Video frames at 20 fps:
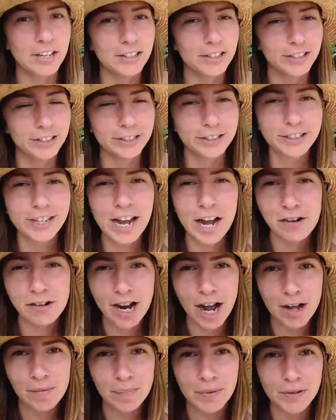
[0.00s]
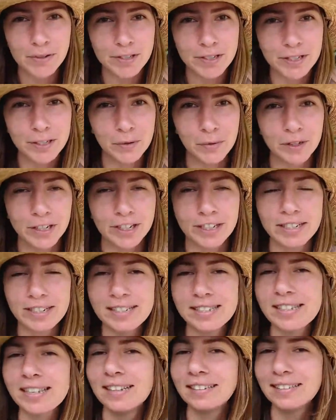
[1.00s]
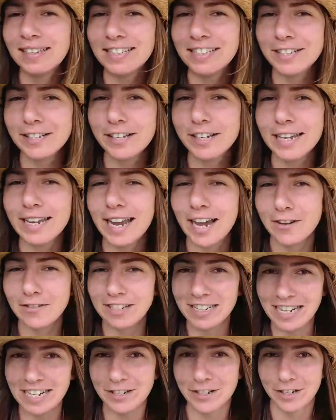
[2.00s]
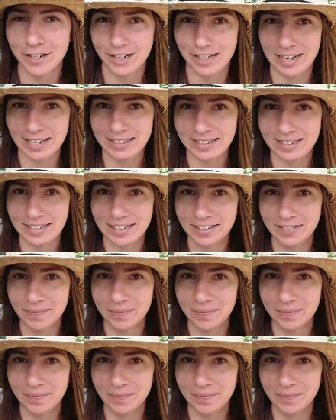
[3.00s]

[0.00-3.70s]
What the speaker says: To learn how composting works, let's look at how nature does it,